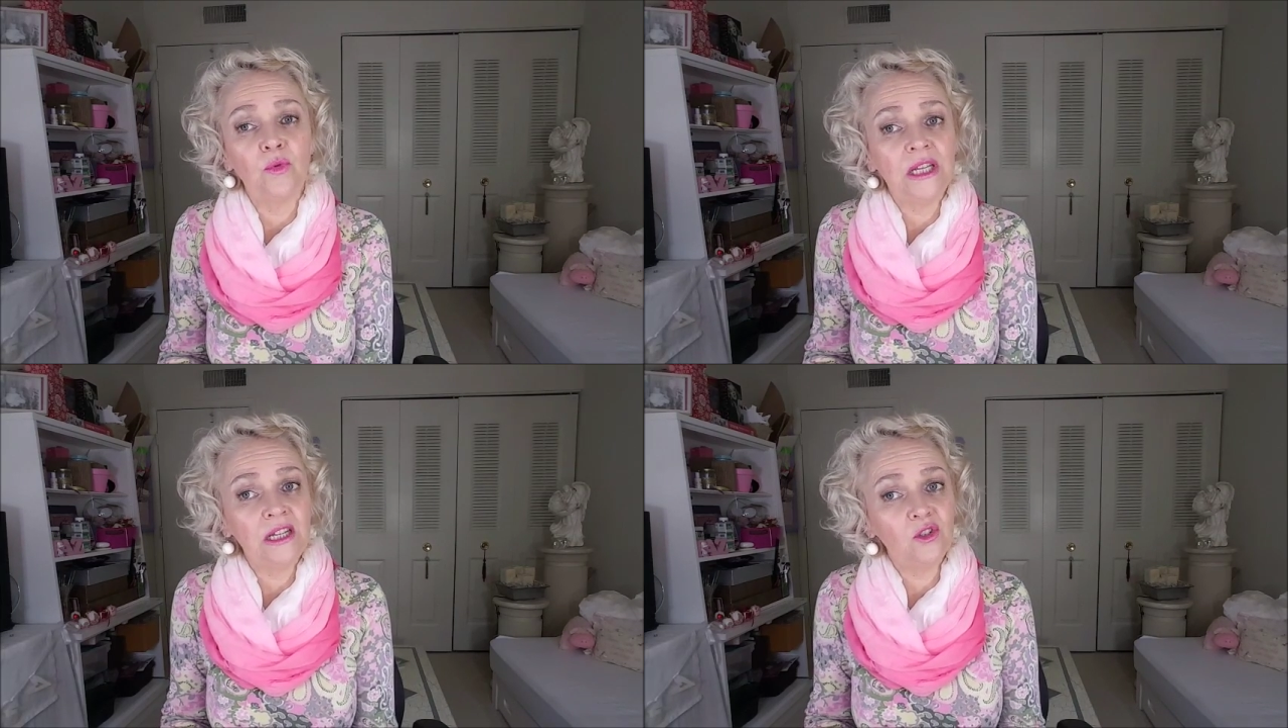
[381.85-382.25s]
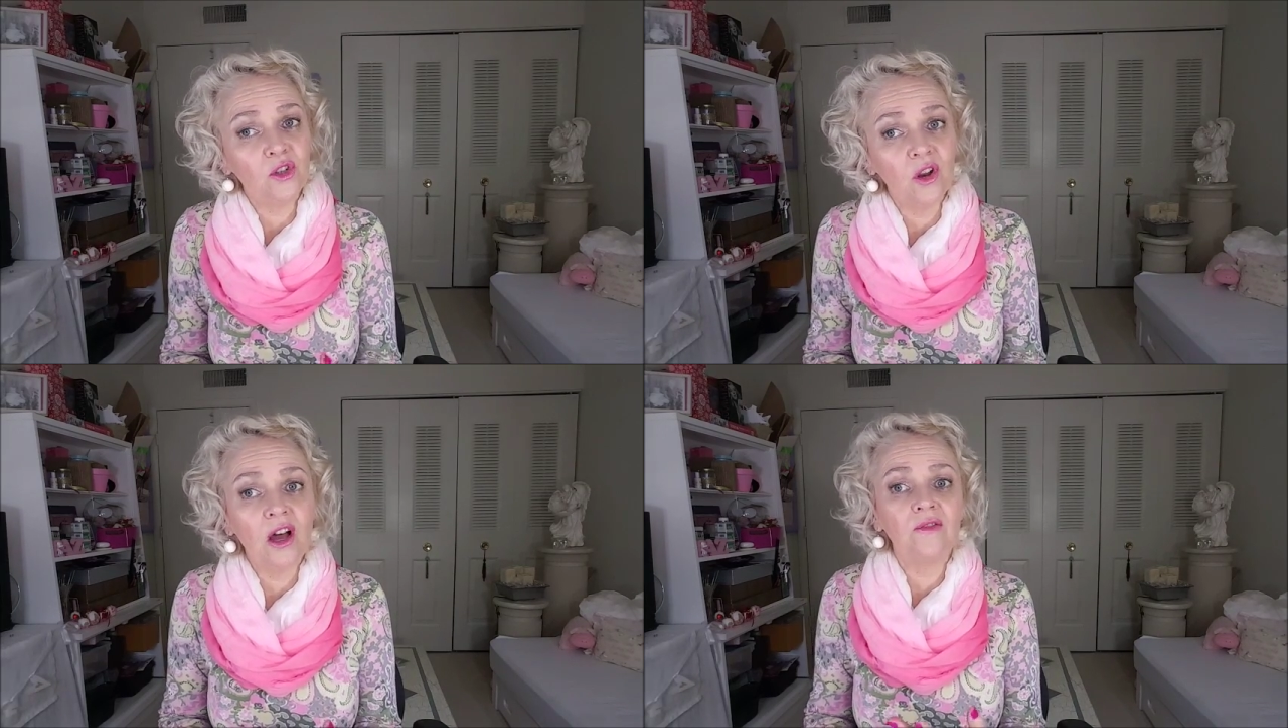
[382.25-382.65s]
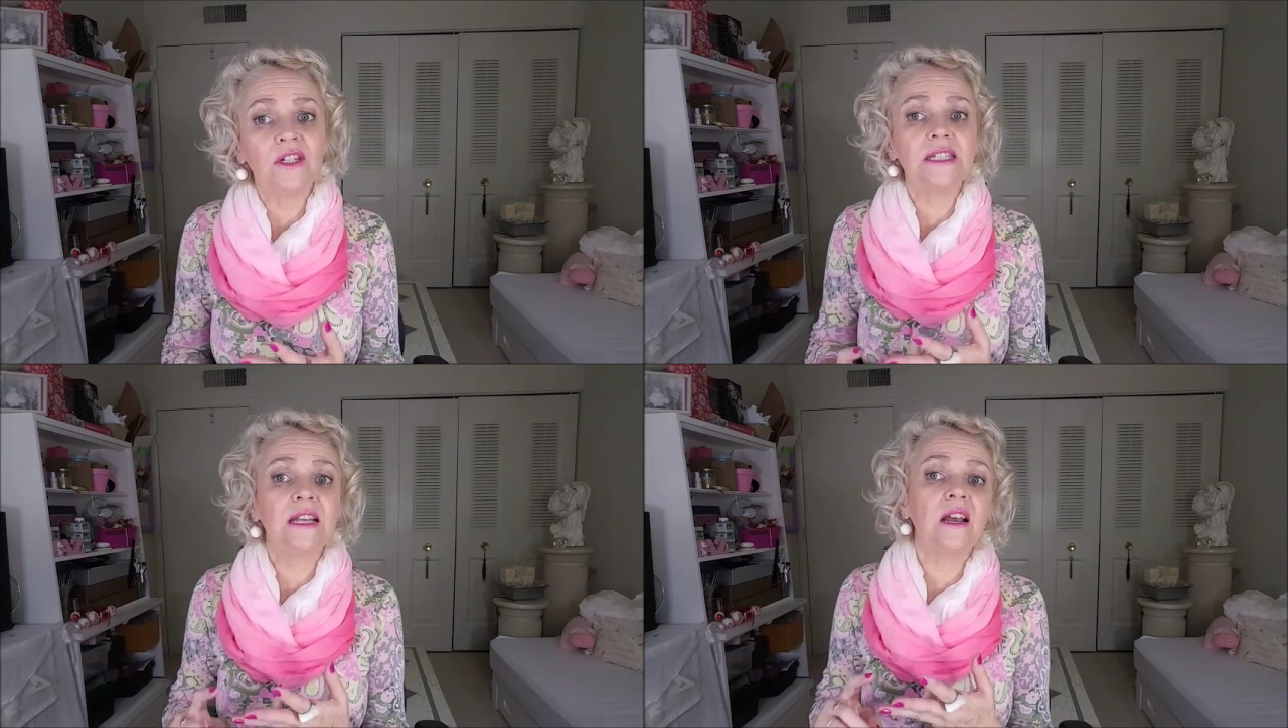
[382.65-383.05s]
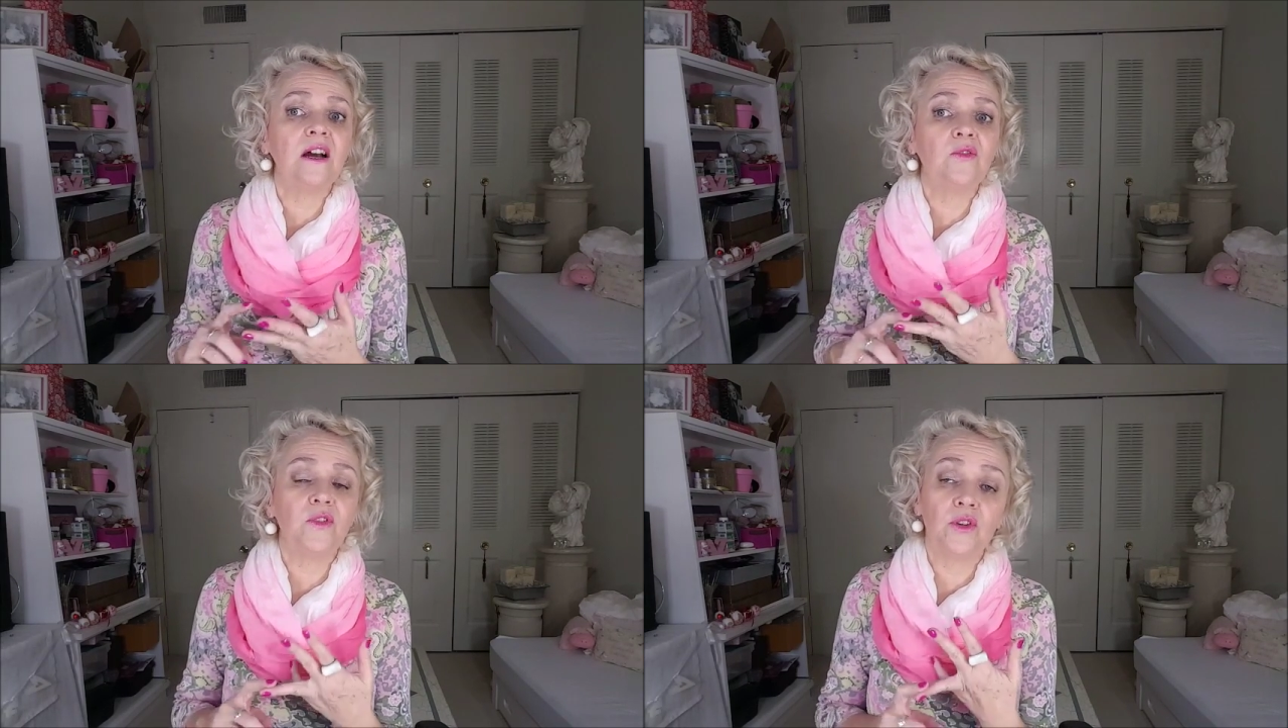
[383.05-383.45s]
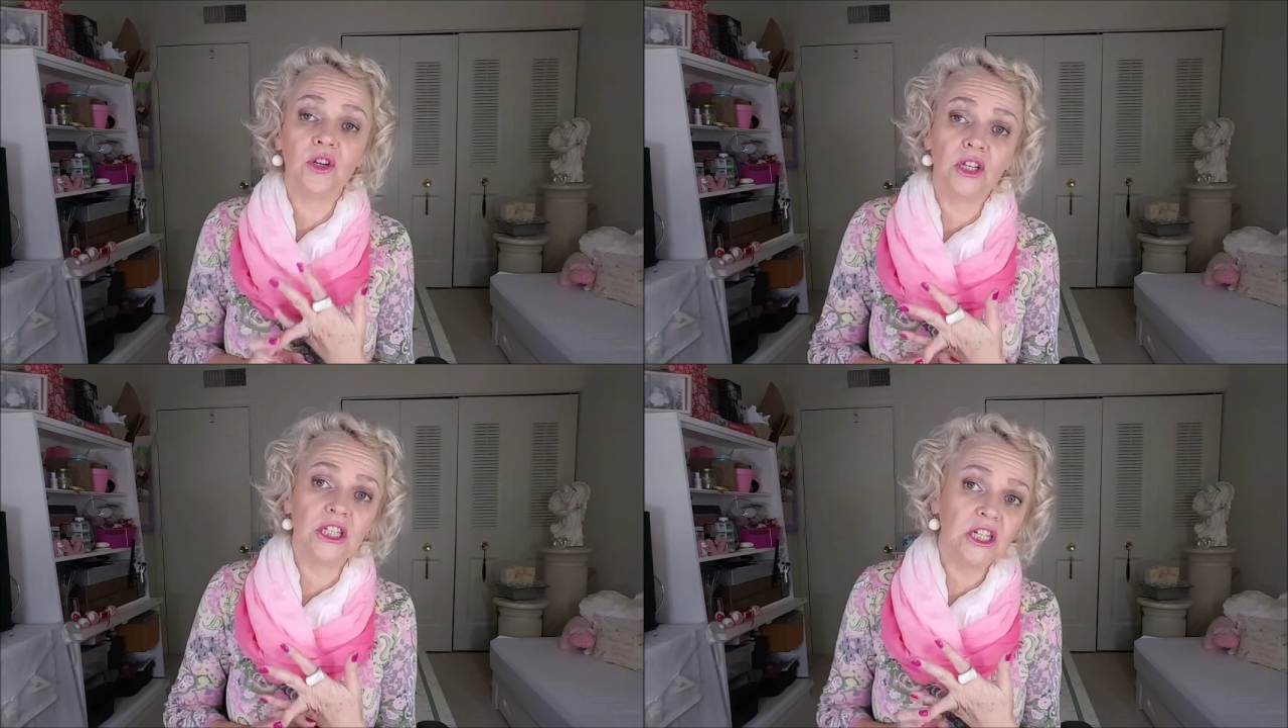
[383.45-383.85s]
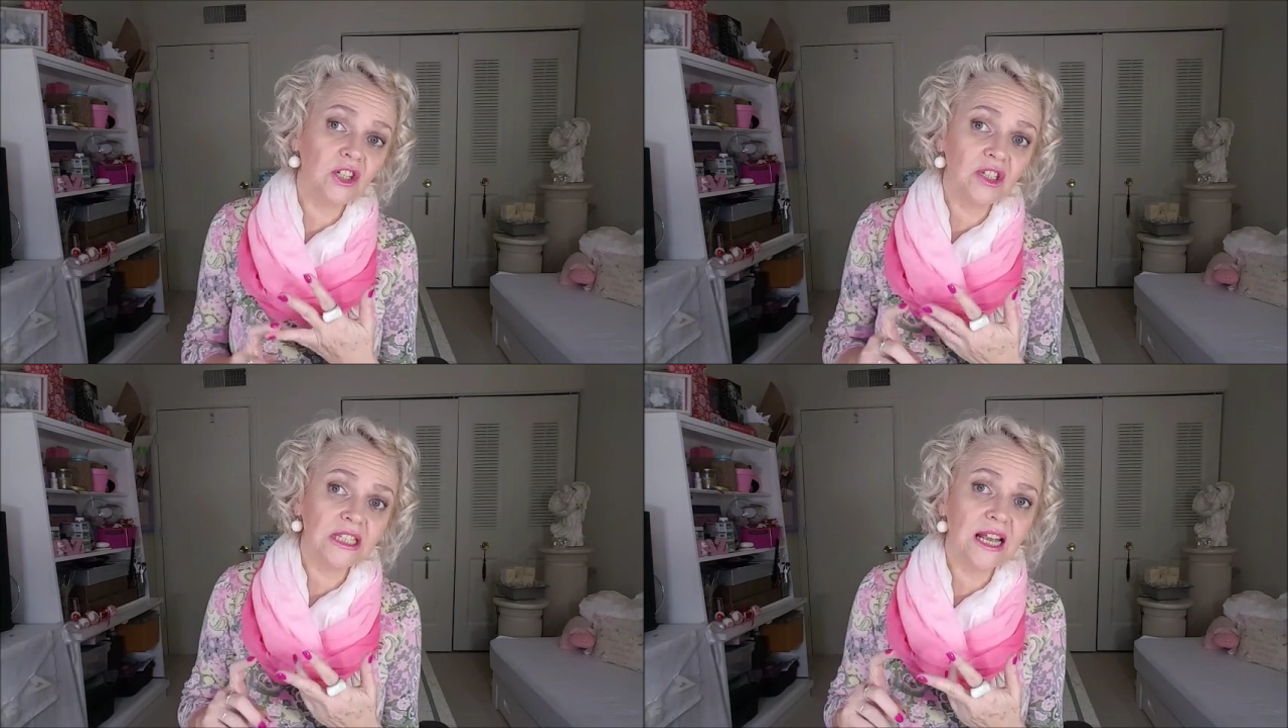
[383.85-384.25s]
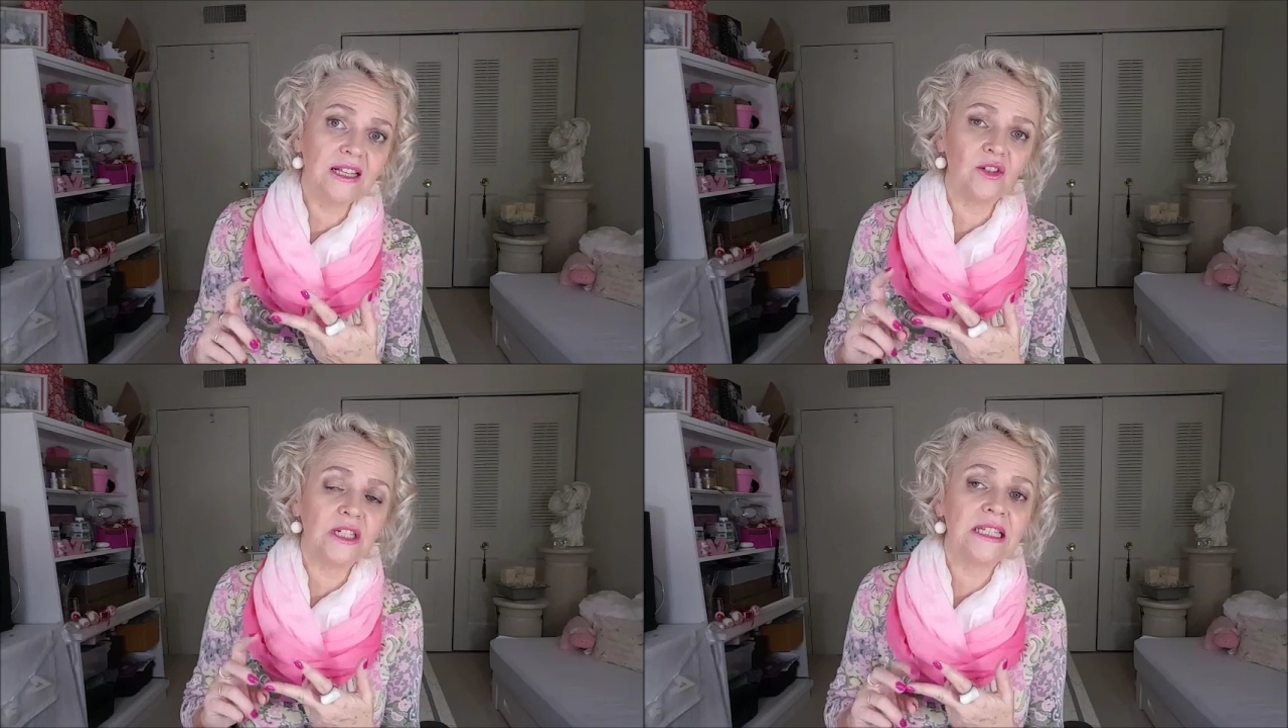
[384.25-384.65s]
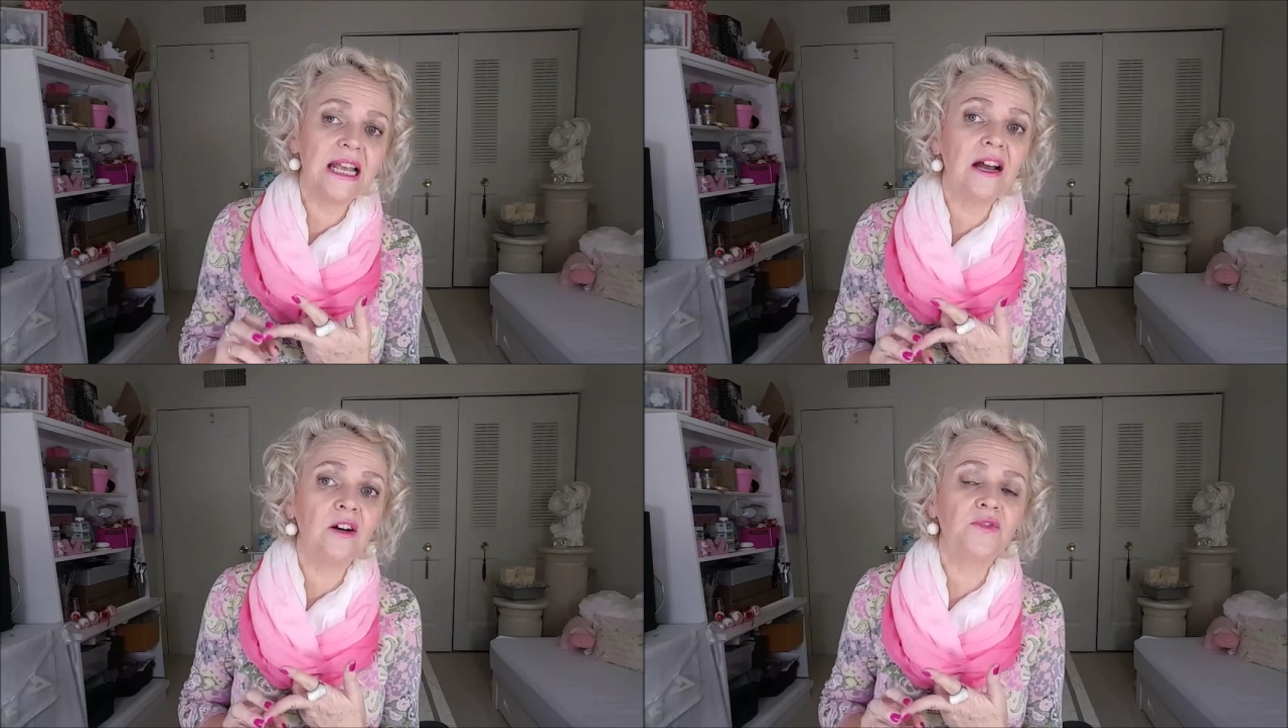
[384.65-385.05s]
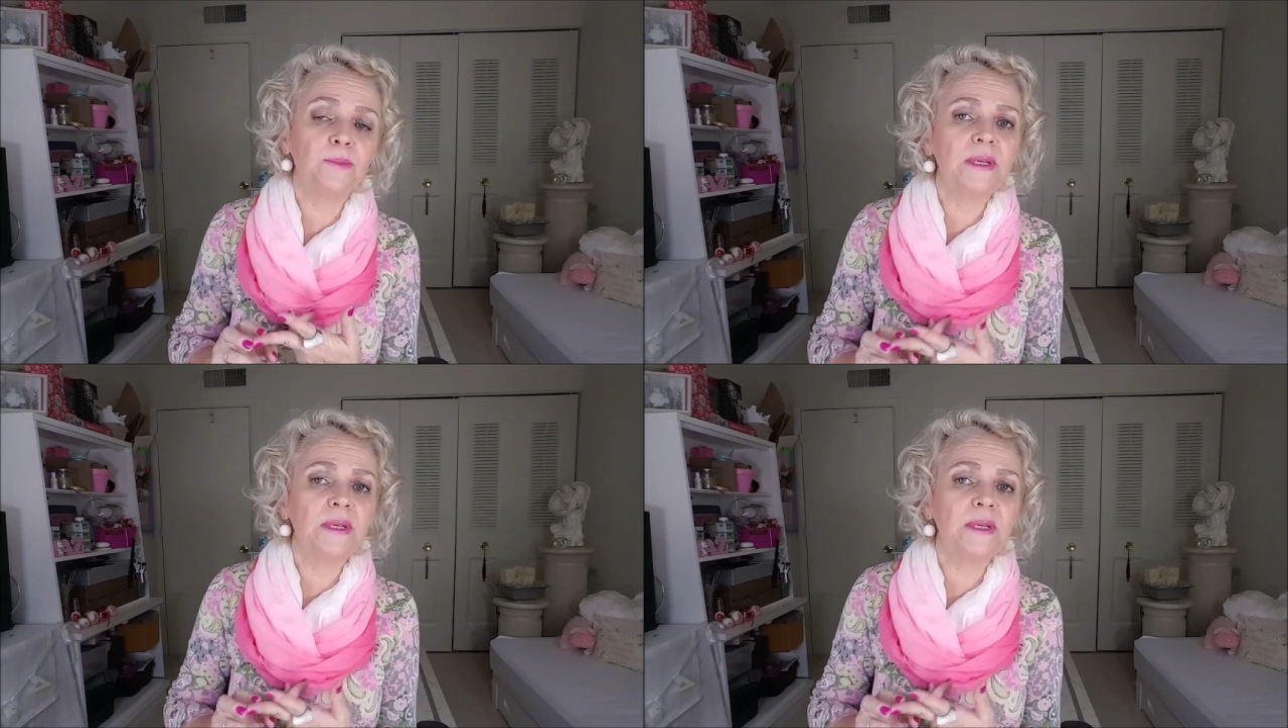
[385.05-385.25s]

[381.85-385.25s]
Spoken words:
we need to love ourselves, you cannot criticize ourselves,